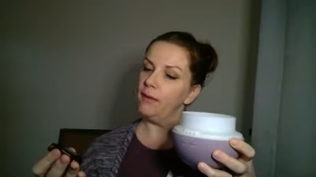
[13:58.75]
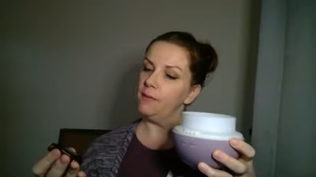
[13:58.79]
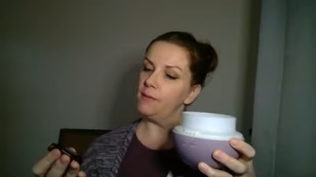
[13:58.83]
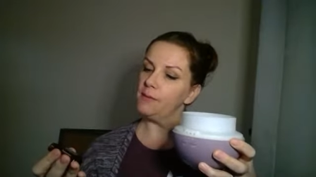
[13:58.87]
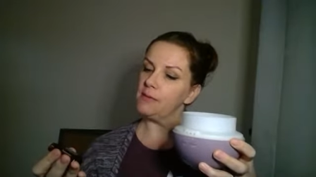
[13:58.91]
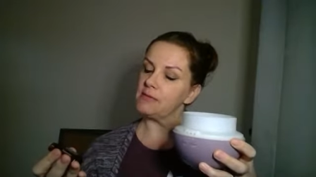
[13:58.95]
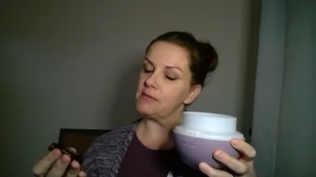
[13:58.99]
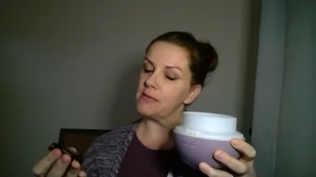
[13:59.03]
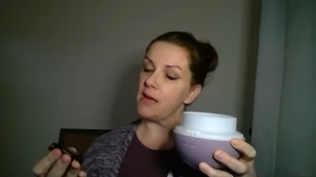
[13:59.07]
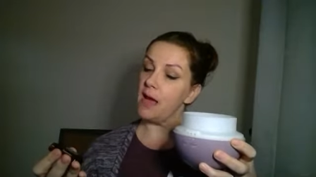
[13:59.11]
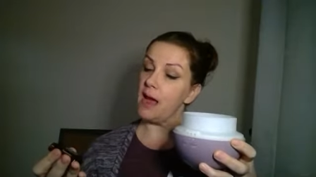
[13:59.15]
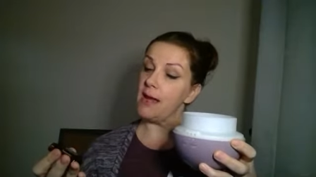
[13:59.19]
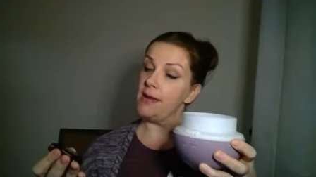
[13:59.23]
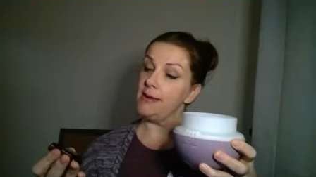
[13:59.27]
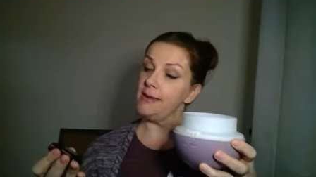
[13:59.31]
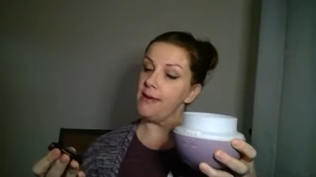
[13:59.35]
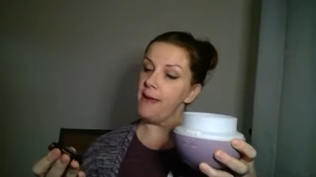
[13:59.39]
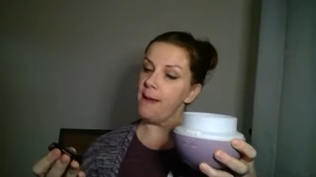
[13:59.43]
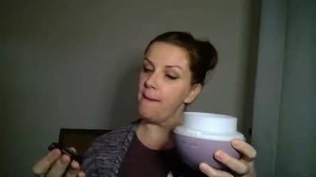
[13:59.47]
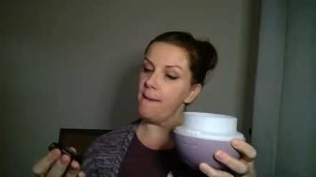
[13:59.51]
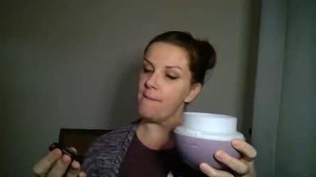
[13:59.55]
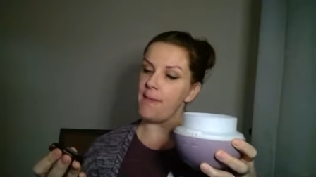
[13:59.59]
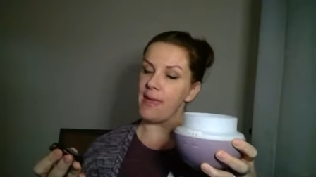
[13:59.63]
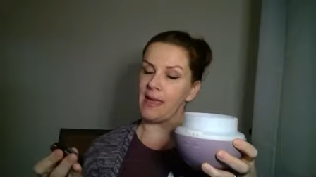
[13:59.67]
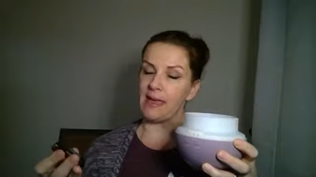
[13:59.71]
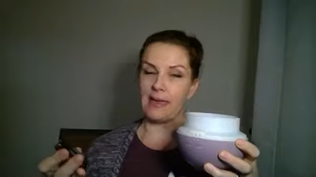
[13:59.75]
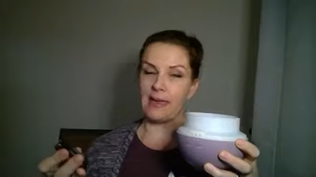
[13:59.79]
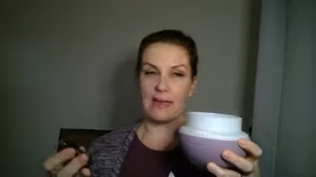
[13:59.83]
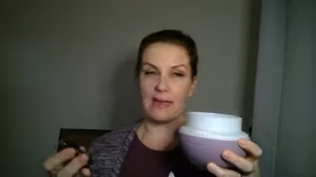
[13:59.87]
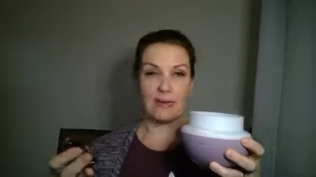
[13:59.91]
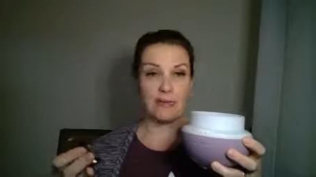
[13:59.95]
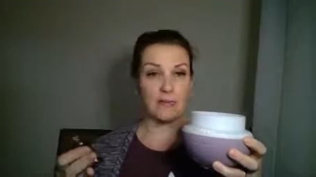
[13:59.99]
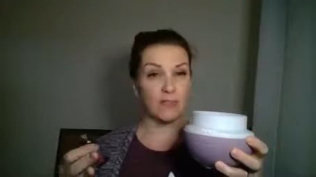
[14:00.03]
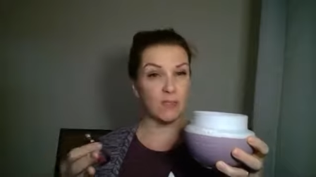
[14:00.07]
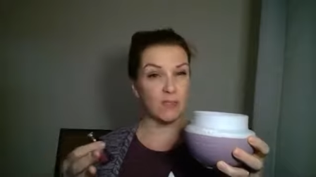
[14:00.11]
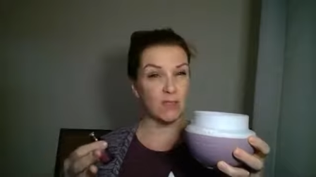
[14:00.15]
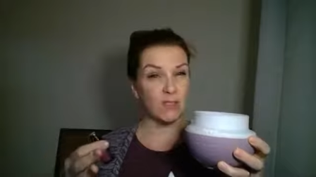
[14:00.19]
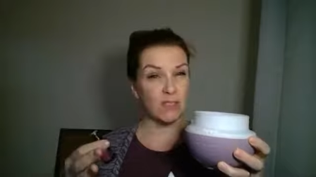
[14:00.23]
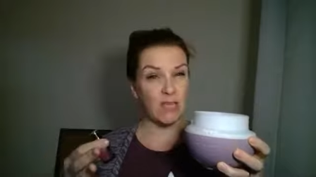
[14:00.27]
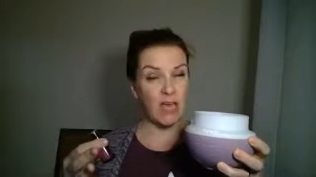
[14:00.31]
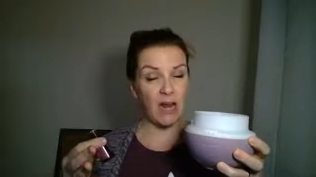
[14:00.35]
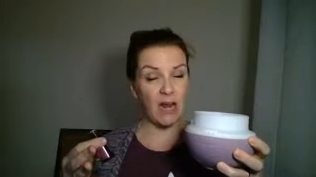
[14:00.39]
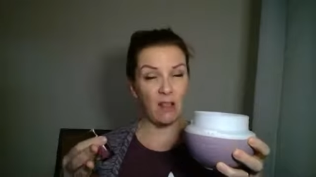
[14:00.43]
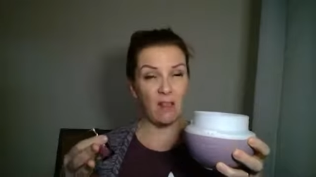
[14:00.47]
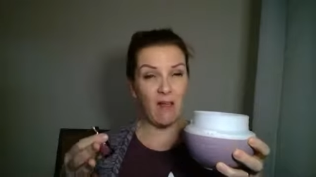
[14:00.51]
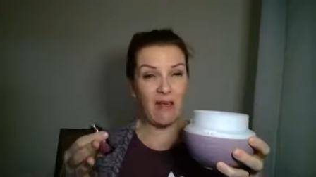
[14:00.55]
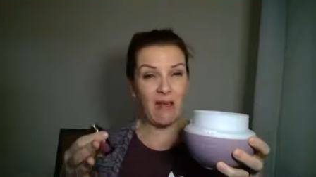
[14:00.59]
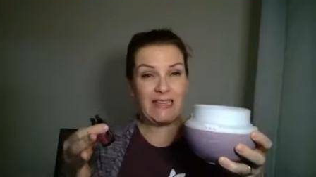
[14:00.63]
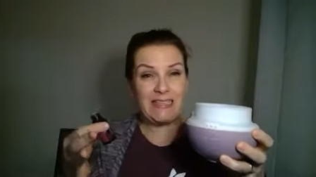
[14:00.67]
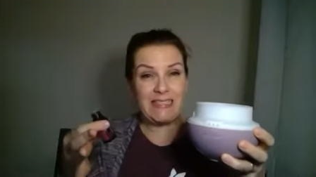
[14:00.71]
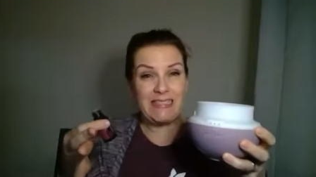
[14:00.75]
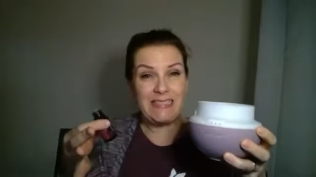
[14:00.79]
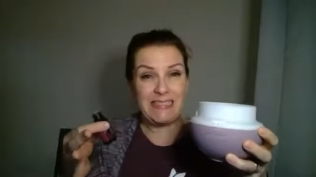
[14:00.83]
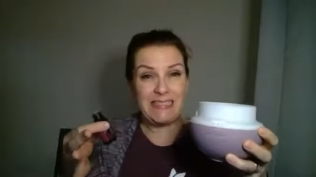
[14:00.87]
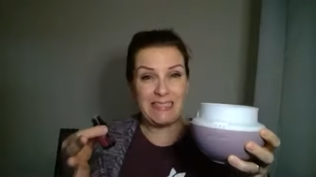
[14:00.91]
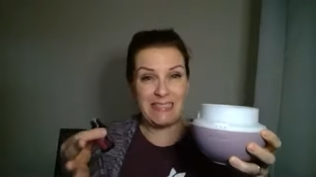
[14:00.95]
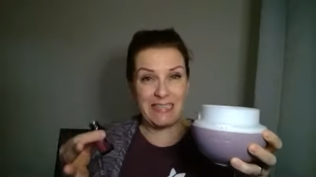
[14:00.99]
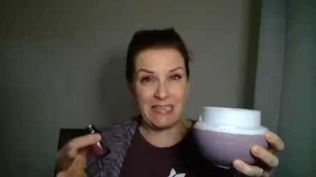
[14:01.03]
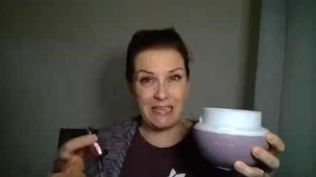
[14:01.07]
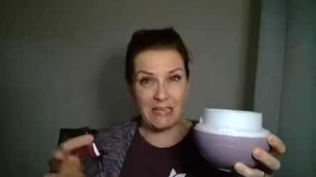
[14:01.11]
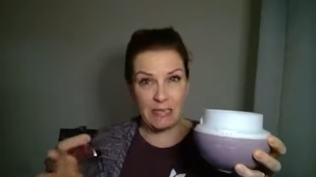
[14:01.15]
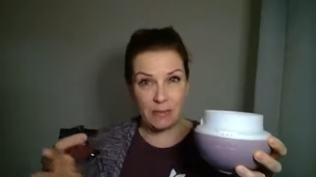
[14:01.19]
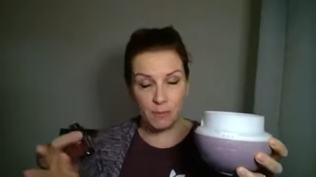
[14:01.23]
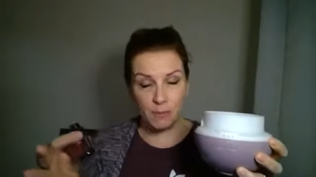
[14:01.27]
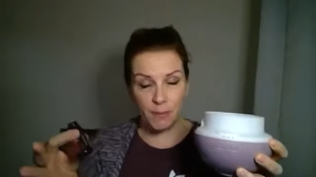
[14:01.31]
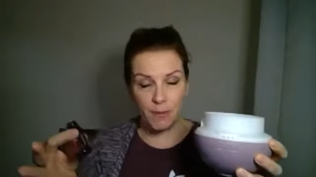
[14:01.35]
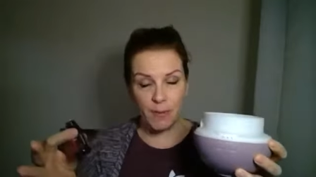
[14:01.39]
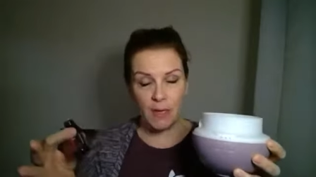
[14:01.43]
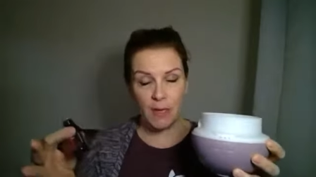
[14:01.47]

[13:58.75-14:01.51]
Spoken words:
it's got nutmeg in it, so it's got a lot of deep